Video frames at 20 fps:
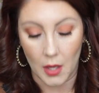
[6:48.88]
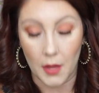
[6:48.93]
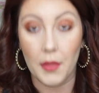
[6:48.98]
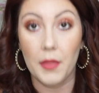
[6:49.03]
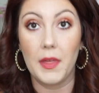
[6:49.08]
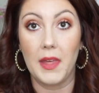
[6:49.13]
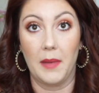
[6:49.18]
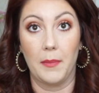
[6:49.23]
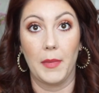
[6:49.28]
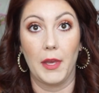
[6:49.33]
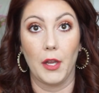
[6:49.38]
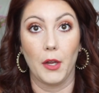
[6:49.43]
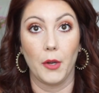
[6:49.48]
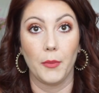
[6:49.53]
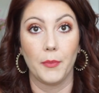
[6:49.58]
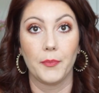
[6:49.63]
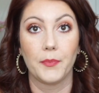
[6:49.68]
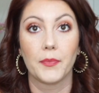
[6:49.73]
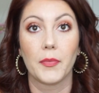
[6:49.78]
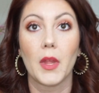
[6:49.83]
theme here.
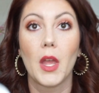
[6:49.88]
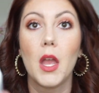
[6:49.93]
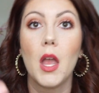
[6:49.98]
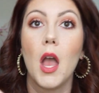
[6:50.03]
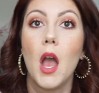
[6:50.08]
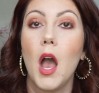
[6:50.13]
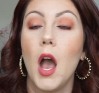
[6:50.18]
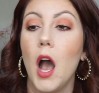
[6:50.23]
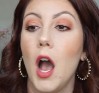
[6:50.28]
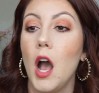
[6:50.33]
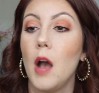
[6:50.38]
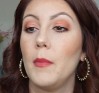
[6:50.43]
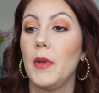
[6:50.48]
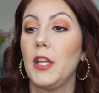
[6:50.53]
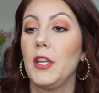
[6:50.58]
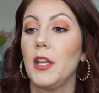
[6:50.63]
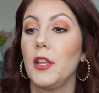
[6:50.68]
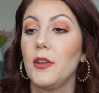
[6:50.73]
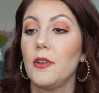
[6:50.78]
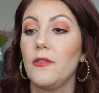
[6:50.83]

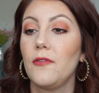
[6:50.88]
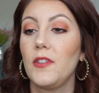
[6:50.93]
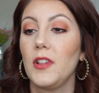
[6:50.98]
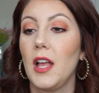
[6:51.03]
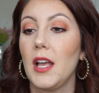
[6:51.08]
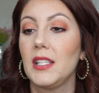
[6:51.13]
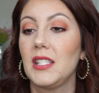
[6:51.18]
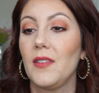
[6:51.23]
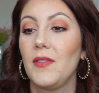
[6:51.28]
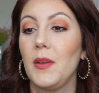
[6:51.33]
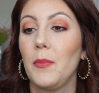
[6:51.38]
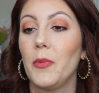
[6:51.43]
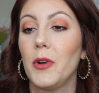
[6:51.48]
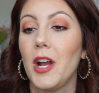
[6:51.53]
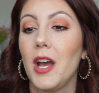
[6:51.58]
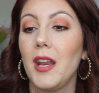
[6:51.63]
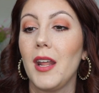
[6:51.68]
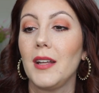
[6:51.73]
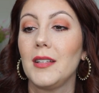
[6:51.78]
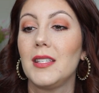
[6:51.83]
Another Philosophy
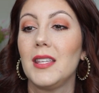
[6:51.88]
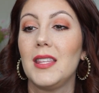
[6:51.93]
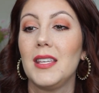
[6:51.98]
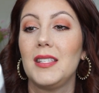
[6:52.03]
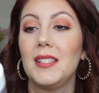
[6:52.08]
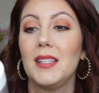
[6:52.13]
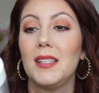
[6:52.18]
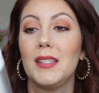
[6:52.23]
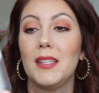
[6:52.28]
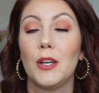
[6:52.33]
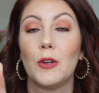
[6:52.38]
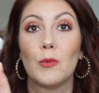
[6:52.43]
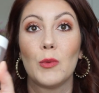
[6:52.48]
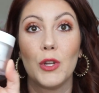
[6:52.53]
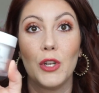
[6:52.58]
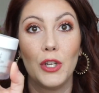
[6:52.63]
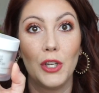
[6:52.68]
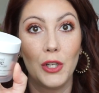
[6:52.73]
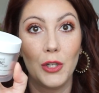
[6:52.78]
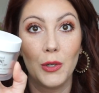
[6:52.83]
product. This is the
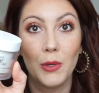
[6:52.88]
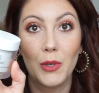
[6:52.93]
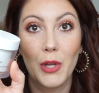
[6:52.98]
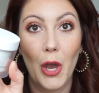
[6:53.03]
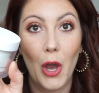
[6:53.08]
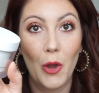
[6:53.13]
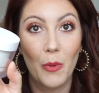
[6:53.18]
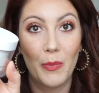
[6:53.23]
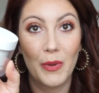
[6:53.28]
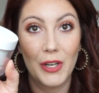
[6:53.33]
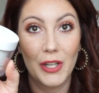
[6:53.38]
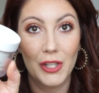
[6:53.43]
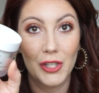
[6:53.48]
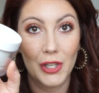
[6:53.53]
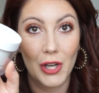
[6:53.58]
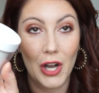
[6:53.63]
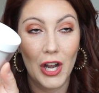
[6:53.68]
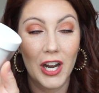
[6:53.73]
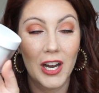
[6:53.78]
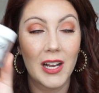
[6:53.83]
Renewed Hope in a
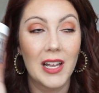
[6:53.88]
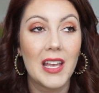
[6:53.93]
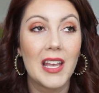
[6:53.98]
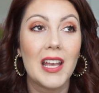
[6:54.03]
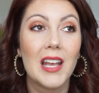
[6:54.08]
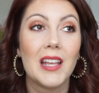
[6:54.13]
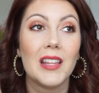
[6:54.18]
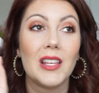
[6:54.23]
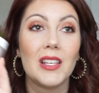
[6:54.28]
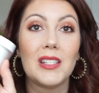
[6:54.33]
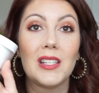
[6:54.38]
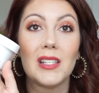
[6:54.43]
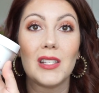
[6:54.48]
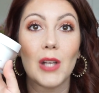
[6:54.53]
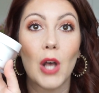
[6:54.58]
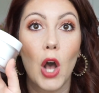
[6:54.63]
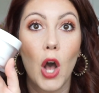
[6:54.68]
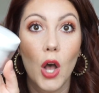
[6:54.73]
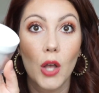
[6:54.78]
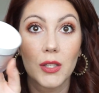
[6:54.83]
Jar. This is
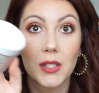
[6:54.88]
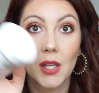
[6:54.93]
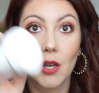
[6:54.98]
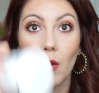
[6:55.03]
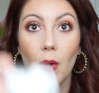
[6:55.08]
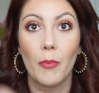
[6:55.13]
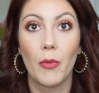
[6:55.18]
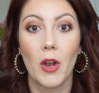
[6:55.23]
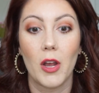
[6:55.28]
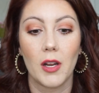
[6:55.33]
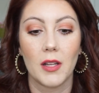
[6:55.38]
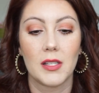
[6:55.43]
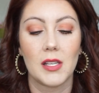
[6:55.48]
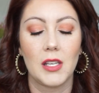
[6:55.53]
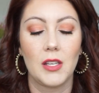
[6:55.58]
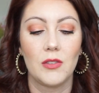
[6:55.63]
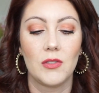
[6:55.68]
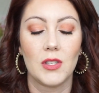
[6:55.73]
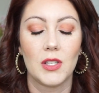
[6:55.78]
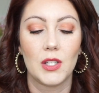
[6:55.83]
also a product I
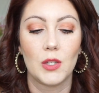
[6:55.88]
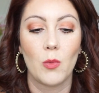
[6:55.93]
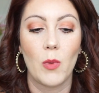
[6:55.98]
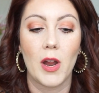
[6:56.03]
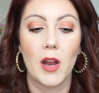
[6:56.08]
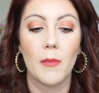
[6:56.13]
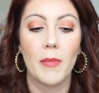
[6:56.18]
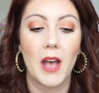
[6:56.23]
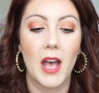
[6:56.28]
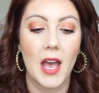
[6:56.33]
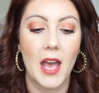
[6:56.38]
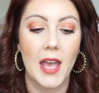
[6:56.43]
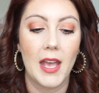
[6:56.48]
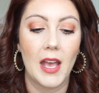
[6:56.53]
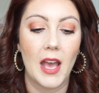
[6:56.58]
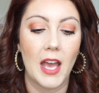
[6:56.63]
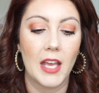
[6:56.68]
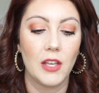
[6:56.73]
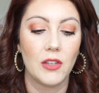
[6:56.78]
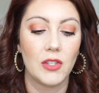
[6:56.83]
used to swear by.
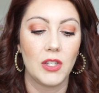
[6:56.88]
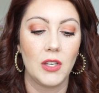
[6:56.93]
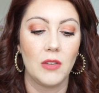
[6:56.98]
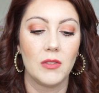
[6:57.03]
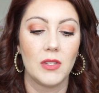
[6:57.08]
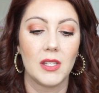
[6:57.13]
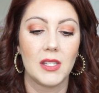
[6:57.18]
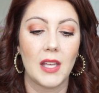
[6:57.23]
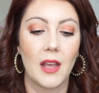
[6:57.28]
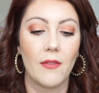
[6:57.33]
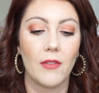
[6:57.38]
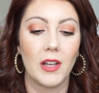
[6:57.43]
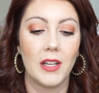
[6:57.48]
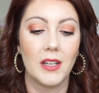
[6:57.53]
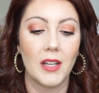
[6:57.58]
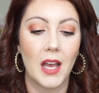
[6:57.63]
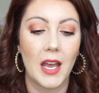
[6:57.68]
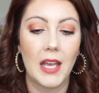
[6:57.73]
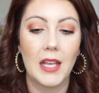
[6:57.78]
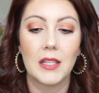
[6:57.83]
I used to use this every
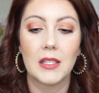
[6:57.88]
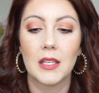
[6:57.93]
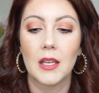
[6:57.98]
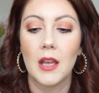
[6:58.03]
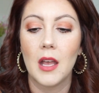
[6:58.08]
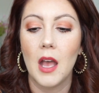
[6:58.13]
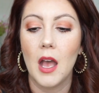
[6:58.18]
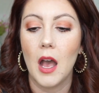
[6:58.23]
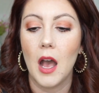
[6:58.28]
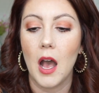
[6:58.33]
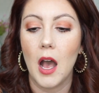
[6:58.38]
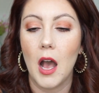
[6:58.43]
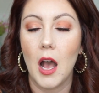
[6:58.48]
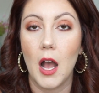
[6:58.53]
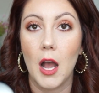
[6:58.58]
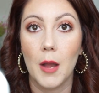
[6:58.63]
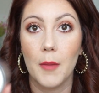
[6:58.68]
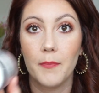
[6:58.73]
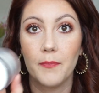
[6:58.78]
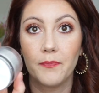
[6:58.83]
night.
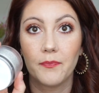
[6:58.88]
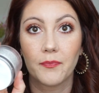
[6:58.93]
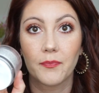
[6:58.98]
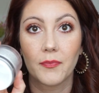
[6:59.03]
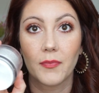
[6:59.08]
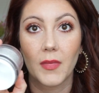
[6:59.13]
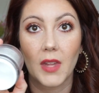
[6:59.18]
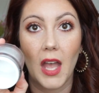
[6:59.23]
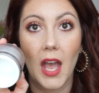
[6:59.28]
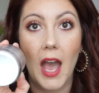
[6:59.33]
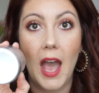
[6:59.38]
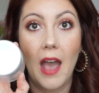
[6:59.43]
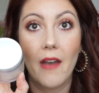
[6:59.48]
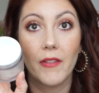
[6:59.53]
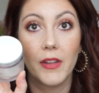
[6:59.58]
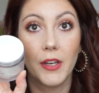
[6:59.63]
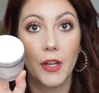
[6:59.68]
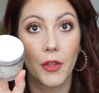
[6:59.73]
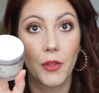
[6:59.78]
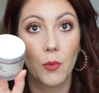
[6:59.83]
I have
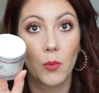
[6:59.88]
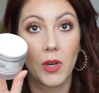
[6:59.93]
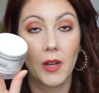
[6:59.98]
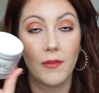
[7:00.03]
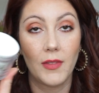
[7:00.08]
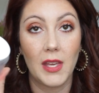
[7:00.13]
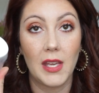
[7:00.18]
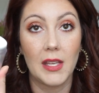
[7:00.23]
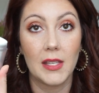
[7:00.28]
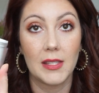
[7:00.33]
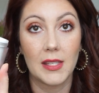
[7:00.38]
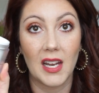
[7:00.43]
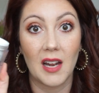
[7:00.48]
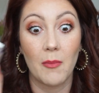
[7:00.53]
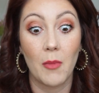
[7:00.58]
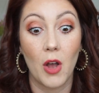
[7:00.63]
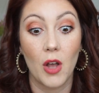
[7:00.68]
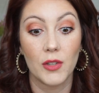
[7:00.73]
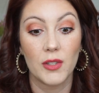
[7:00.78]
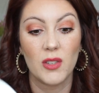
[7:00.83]
another one of these that
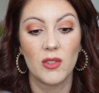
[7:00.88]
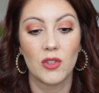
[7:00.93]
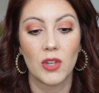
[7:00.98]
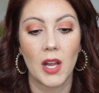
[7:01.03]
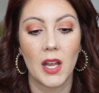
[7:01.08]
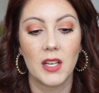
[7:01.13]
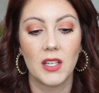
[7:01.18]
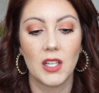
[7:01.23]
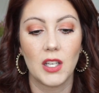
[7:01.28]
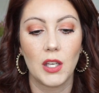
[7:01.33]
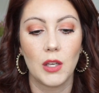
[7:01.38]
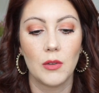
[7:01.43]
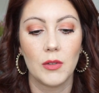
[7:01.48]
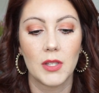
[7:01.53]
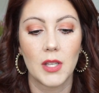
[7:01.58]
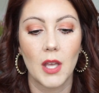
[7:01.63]
I'm also trying to use